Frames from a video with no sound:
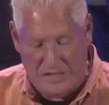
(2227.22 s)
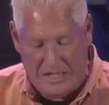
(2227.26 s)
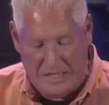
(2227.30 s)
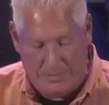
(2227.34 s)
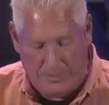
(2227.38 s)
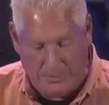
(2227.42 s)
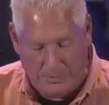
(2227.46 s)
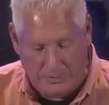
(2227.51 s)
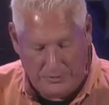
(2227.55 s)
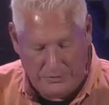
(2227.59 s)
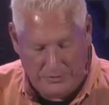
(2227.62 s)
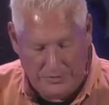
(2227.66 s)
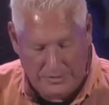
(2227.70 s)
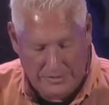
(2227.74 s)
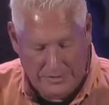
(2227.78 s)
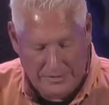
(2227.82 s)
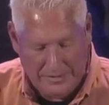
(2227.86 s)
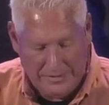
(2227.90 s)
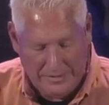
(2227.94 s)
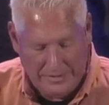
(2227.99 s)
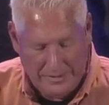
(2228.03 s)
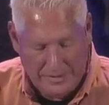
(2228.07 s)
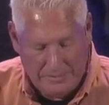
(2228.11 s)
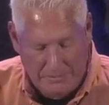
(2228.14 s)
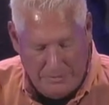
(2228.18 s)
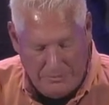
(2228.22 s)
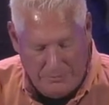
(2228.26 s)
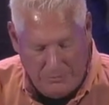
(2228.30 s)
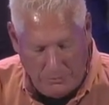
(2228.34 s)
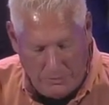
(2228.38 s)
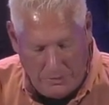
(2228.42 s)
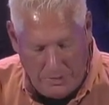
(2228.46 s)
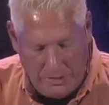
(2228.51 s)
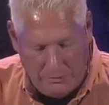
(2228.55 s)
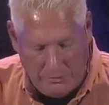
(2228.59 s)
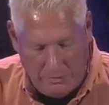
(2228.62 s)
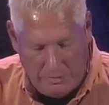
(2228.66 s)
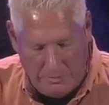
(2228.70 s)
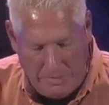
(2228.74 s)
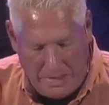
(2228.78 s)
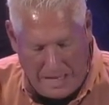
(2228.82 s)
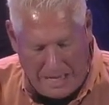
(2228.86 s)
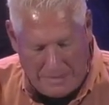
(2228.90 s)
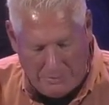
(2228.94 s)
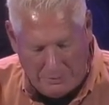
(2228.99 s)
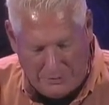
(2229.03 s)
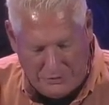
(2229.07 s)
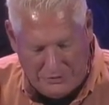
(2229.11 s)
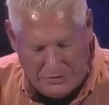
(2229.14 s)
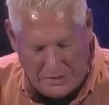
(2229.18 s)
steeples, before there were
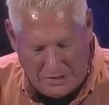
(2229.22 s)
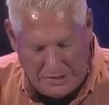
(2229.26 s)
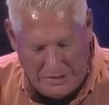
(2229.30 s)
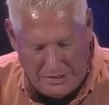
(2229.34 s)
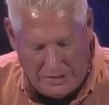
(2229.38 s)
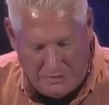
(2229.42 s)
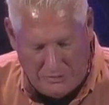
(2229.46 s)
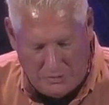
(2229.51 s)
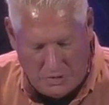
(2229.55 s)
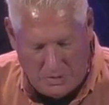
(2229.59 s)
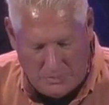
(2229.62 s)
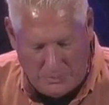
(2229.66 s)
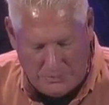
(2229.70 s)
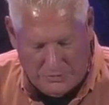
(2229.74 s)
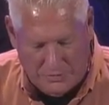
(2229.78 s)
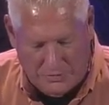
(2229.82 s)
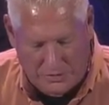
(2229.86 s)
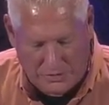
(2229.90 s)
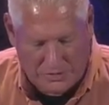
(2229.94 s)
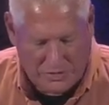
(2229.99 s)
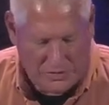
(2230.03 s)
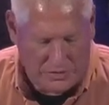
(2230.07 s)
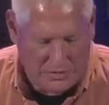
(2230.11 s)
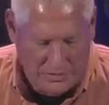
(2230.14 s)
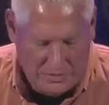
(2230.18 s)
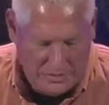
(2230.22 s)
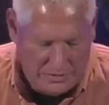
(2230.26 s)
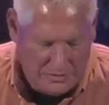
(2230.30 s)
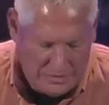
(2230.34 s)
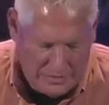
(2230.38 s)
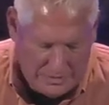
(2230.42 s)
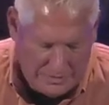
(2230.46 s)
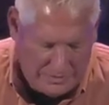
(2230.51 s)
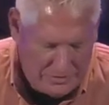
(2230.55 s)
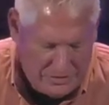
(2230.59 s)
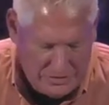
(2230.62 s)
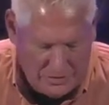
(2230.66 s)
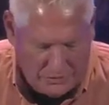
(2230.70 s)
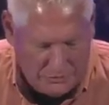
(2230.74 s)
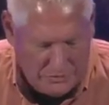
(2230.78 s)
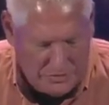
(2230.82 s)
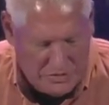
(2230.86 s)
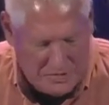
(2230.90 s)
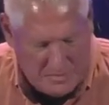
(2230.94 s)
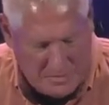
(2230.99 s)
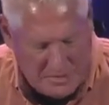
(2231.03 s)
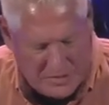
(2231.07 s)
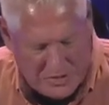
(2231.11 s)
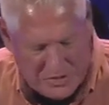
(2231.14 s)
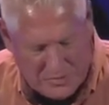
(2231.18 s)
Bible study groups or uh, uh,
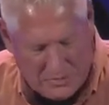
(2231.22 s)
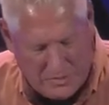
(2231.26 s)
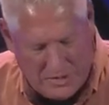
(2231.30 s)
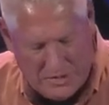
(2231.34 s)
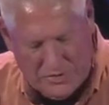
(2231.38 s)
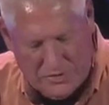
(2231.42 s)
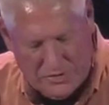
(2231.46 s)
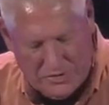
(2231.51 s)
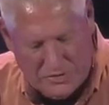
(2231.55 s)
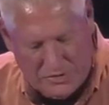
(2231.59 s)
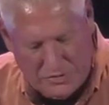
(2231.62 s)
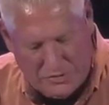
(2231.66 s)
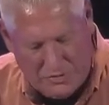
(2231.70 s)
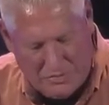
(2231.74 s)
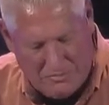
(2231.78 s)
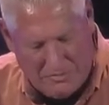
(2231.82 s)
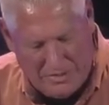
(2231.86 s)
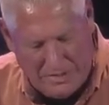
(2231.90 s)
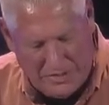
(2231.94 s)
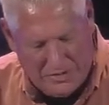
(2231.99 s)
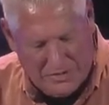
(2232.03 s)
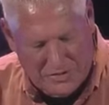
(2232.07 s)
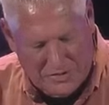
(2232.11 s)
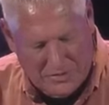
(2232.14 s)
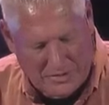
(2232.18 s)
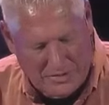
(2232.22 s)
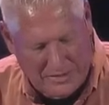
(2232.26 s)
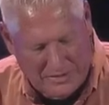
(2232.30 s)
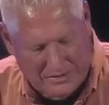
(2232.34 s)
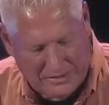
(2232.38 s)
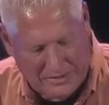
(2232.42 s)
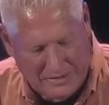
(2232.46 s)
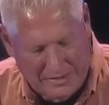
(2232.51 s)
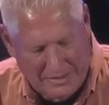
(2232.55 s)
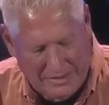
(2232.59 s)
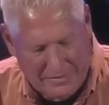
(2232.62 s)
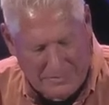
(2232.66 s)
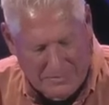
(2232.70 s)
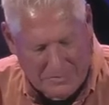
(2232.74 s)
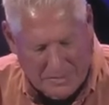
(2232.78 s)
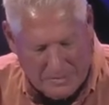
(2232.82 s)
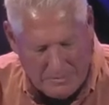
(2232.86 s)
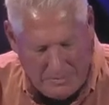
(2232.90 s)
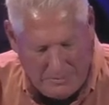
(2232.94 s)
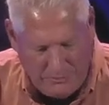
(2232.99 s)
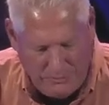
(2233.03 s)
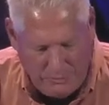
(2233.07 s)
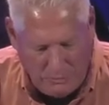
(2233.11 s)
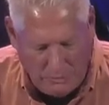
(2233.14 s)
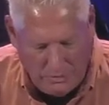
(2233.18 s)
children's ministries or student ministries,
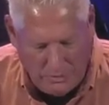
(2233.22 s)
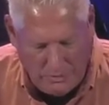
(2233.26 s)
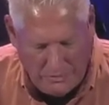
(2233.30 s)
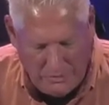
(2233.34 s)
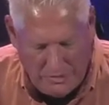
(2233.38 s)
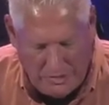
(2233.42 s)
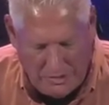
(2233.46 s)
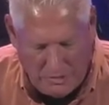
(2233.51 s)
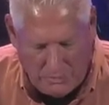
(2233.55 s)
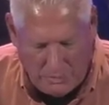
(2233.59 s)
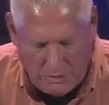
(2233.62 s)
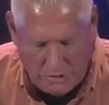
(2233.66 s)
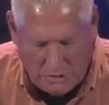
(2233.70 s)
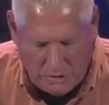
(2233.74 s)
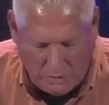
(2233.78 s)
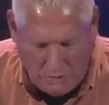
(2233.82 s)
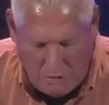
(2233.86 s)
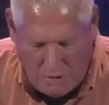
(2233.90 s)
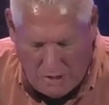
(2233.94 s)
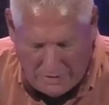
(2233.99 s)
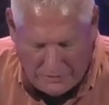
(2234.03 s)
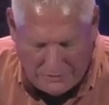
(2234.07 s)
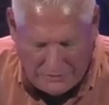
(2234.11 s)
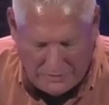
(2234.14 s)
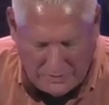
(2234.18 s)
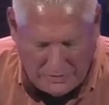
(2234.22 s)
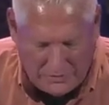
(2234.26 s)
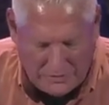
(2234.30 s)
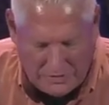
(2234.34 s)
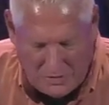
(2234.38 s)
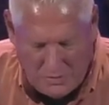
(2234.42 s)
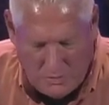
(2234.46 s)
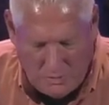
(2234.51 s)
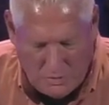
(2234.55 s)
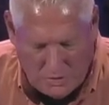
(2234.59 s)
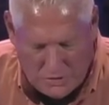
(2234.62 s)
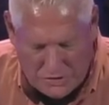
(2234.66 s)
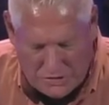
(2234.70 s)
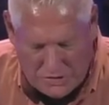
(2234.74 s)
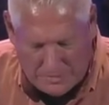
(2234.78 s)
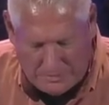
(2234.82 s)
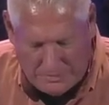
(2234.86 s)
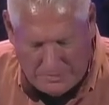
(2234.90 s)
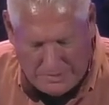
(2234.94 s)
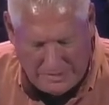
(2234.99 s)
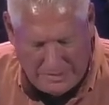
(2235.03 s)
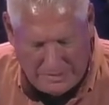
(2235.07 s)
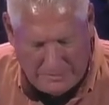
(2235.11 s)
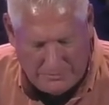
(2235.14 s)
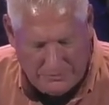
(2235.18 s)
before there were crosses and
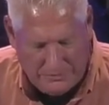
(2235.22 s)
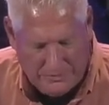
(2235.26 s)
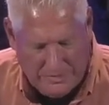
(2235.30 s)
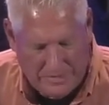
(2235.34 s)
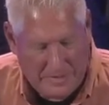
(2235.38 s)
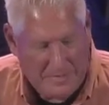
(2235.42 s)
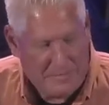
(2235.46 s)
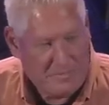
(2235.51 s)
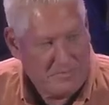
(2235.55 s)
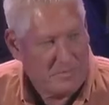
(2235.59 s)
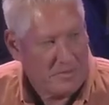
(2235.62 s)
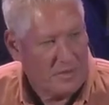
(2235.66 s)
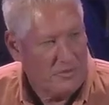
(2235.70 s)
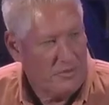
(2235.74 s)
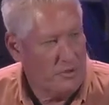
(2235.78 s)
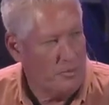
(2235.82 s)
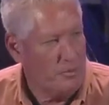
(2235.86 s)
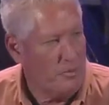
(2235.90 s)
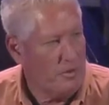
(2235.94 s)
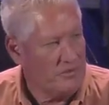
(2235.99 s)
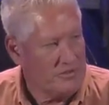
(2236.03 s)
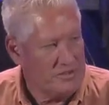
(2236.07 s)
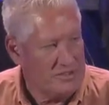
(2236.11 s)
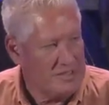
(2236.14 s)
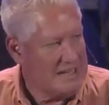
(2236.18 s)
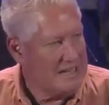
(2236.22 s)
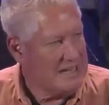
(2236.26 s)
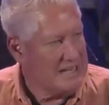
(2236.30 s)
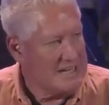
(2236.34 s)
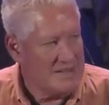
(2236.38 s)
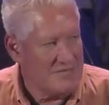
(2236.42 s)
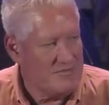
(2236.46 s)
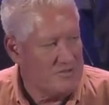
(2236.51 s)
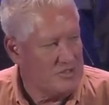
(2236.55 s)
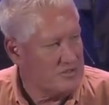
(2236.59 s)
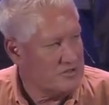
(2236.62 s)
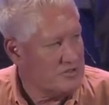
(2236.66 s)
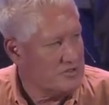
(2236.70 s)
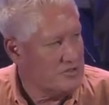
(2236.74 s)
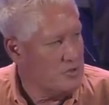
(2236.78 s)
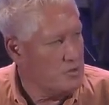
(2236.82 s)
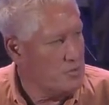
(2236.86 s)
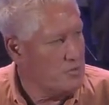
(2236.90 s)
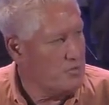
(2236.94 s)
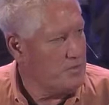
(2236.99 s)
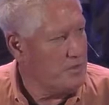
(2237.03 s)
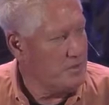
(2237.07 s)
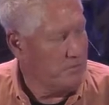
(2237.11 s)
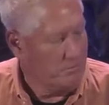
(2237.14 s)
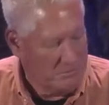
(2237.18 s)
worship teams, there wasn't any of this
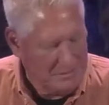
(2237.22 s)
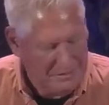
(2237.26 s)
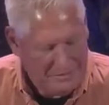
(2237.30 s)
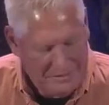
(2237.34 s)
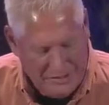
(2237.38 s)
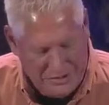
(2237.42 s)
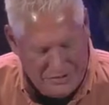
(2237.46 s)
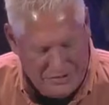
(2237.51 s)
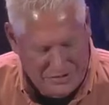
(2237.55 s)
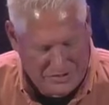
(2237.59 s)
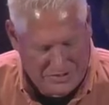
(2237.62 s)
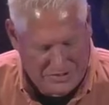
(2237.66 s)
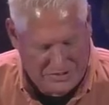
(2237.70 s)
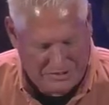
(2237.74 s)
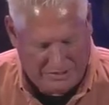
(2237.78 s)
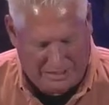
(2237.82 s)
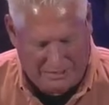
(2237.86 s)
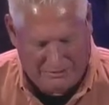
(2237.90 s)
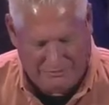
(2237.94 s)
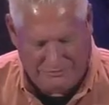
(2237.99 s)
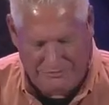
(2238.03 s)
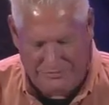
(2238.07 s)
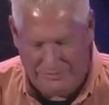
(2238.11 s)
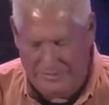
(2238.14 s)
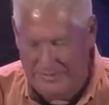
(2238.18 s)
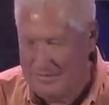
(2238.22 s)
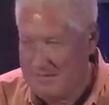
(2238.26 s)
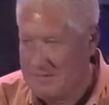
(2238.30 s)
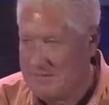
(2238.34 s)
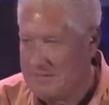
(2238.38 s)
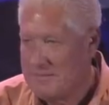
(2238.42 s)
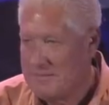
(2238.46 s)
goofy religious stuff.